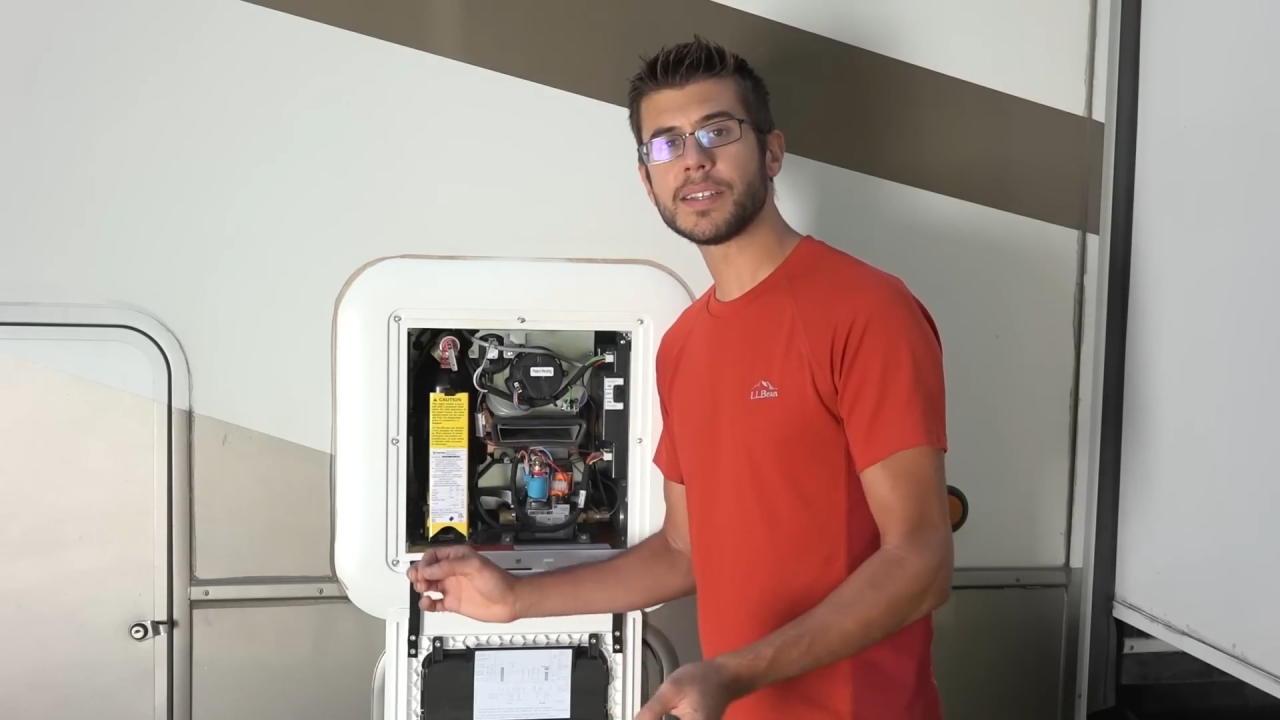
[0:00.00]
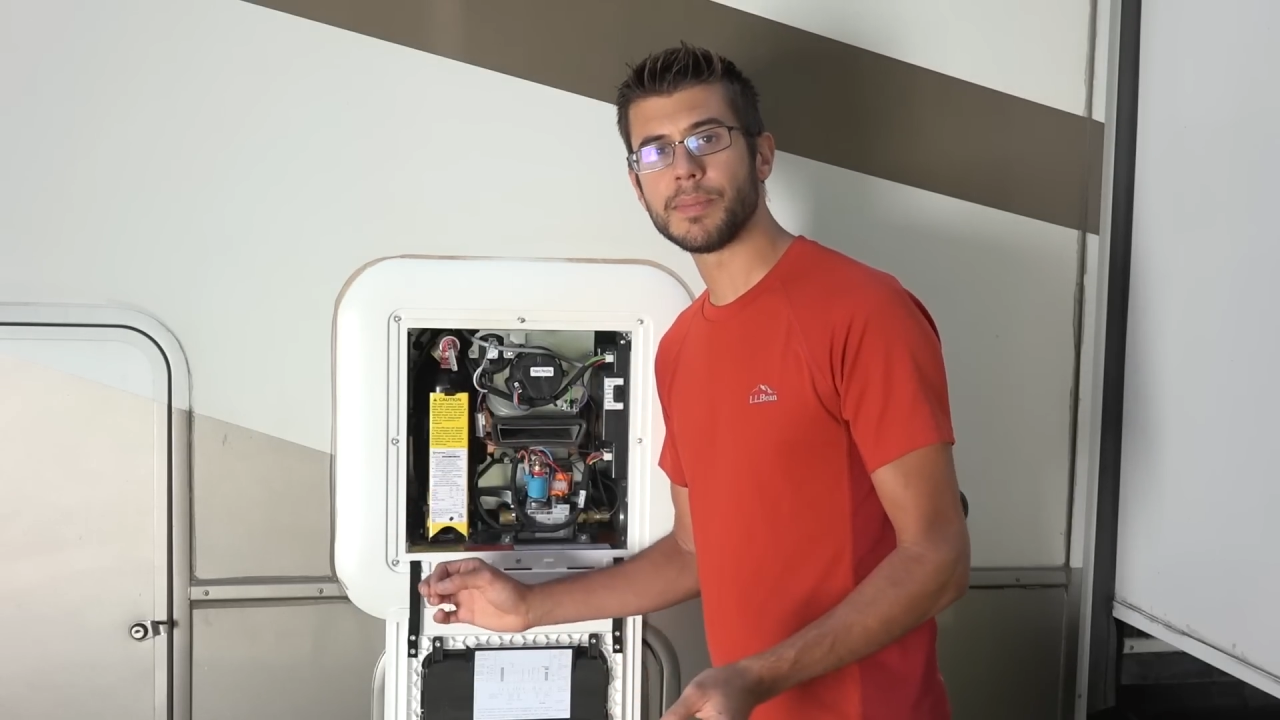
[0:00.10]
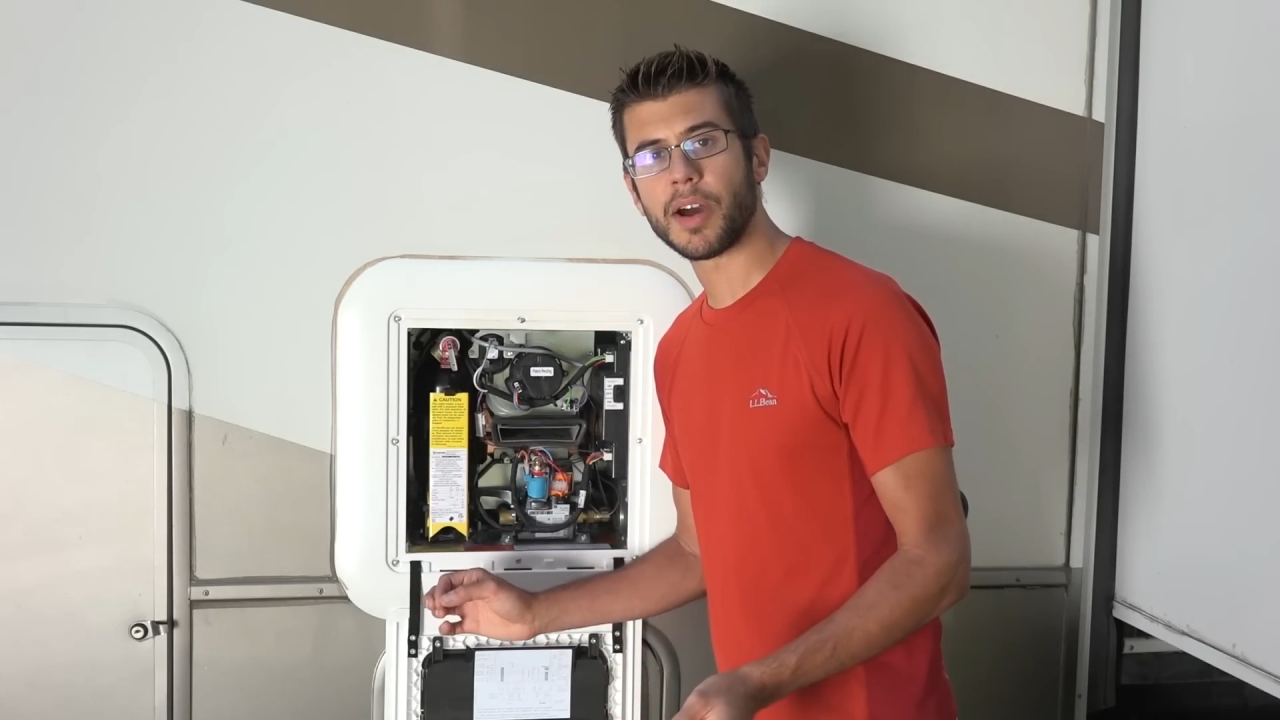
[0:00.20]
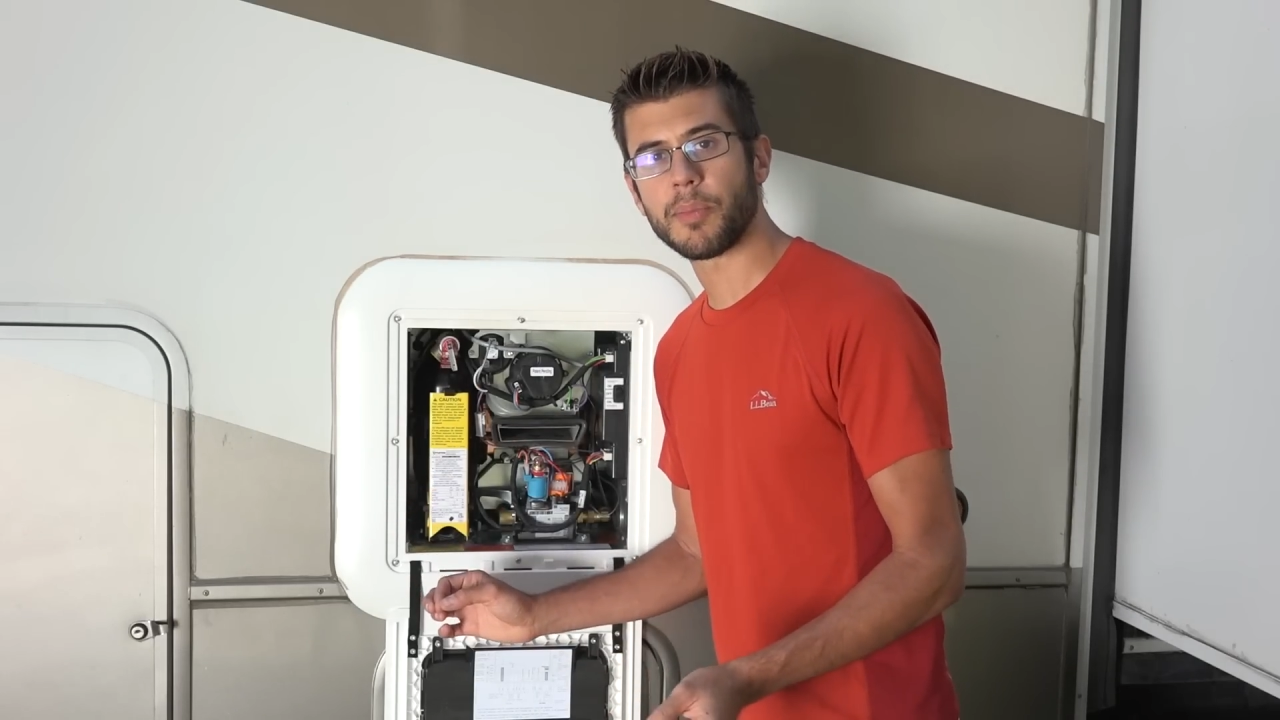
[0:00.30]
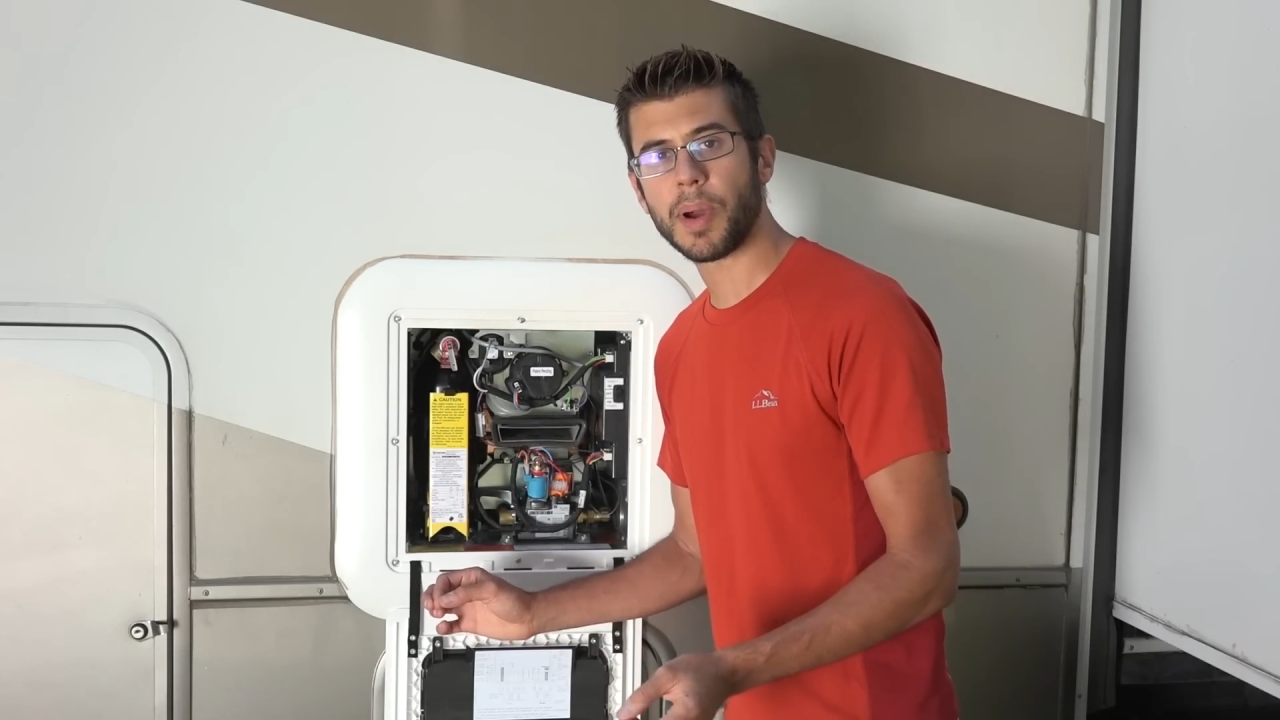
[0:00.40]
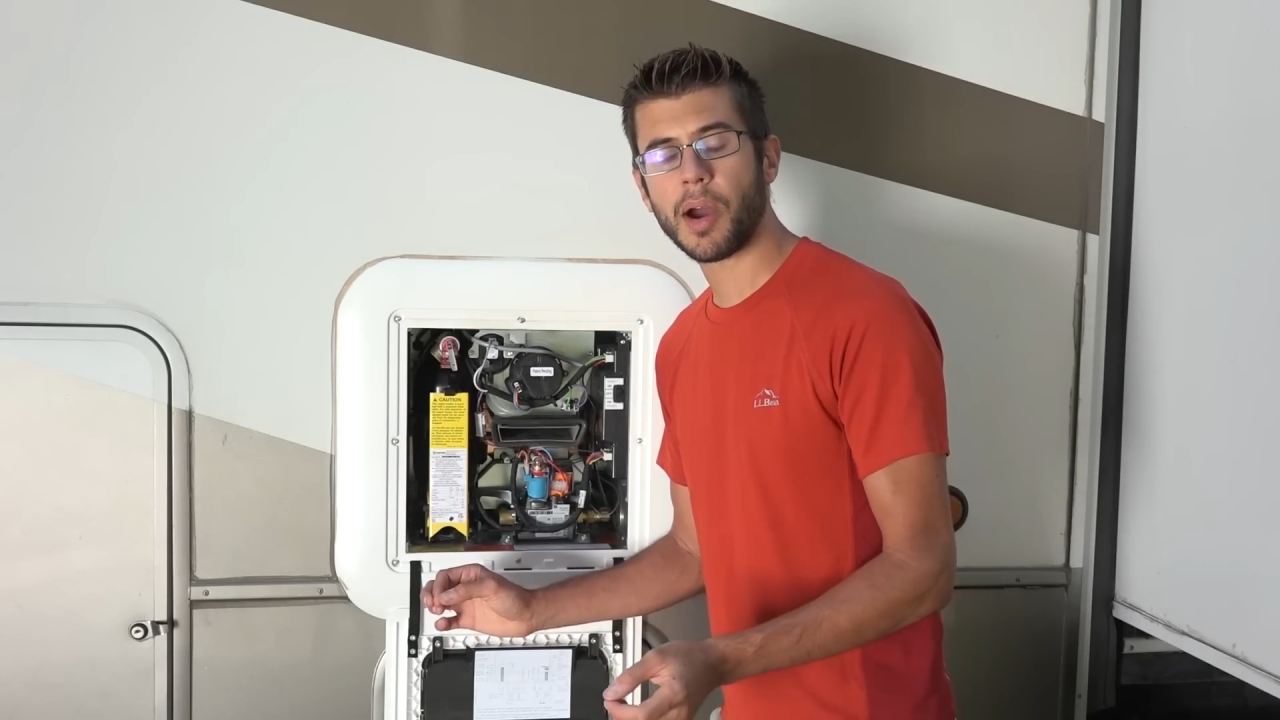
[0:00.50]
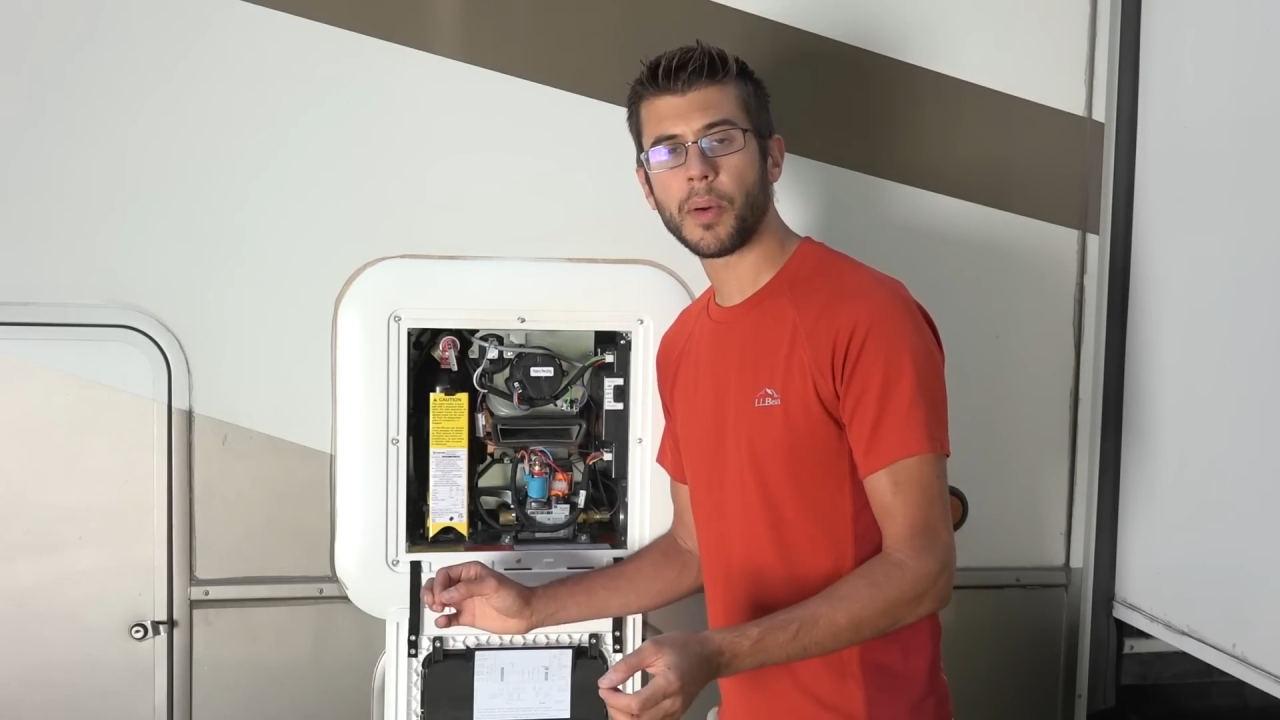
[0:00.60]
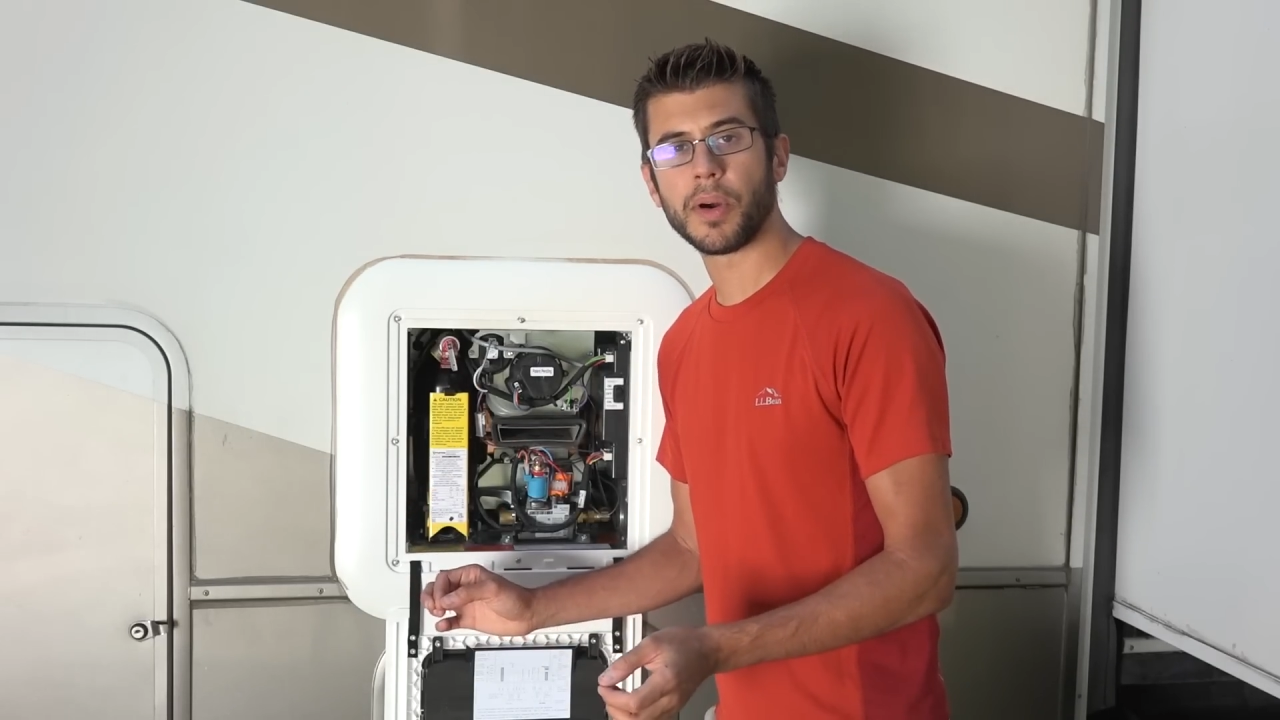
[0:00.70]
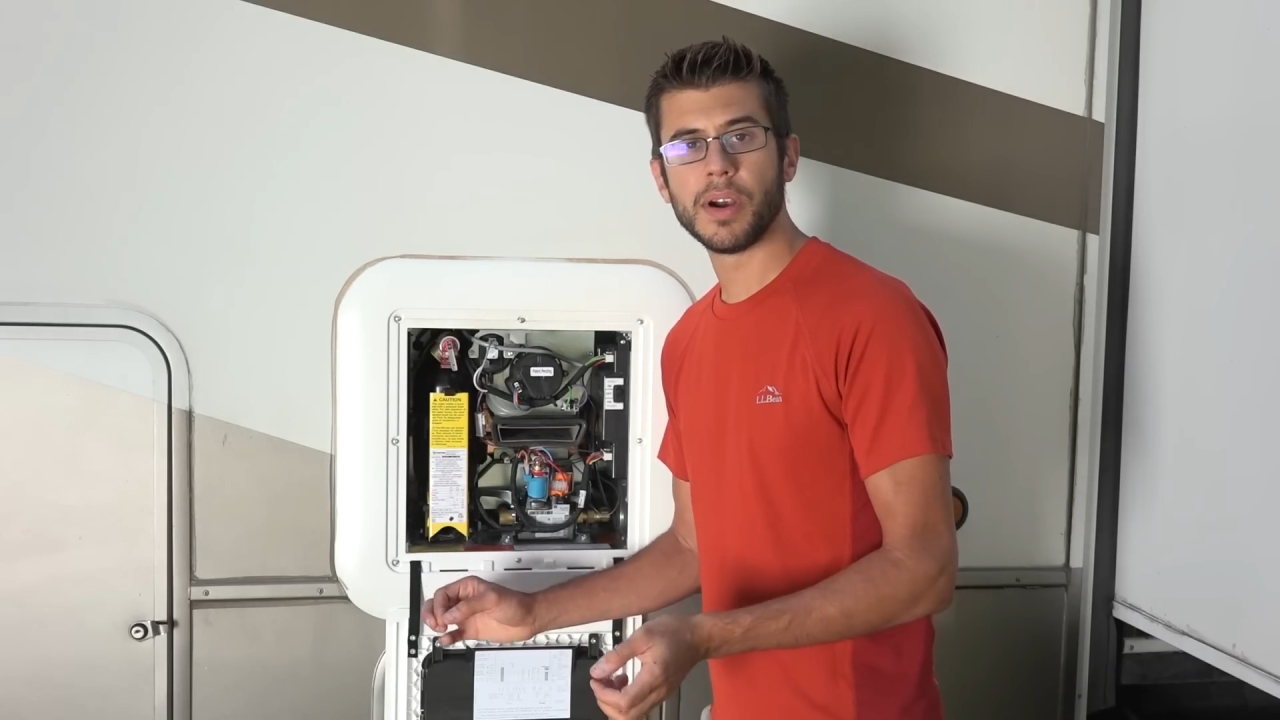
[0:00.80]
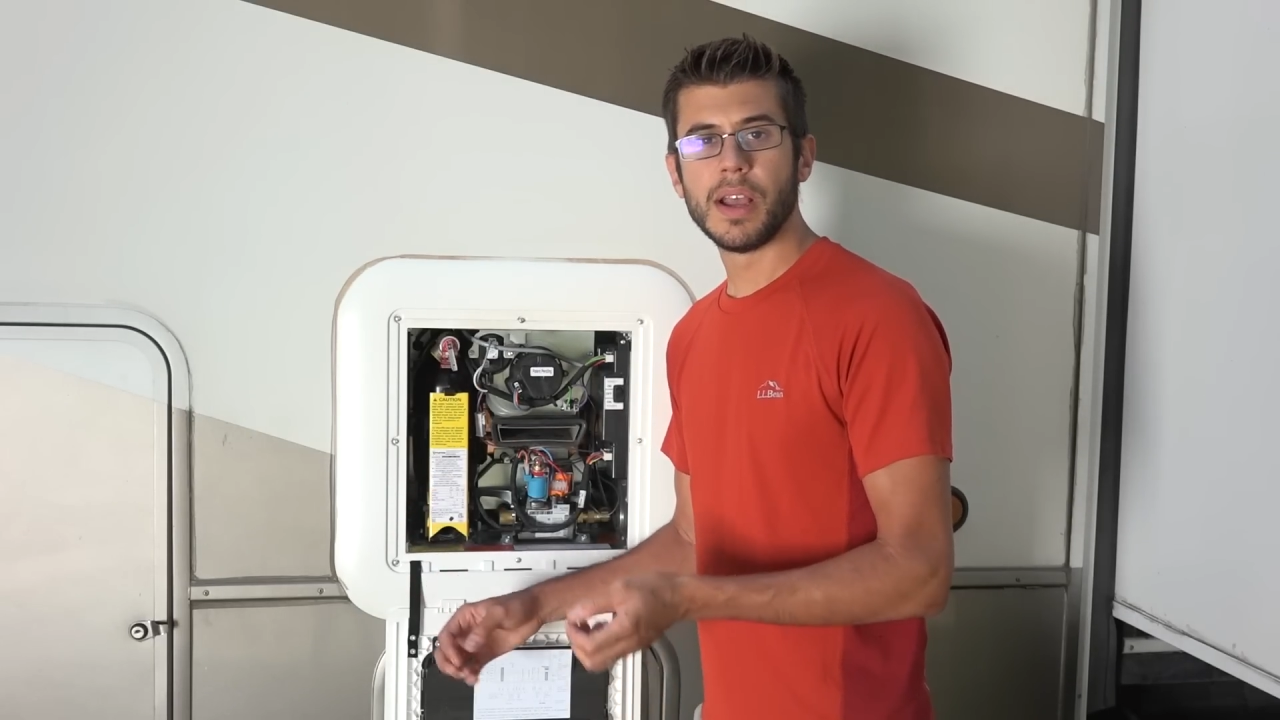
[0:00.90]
amount of power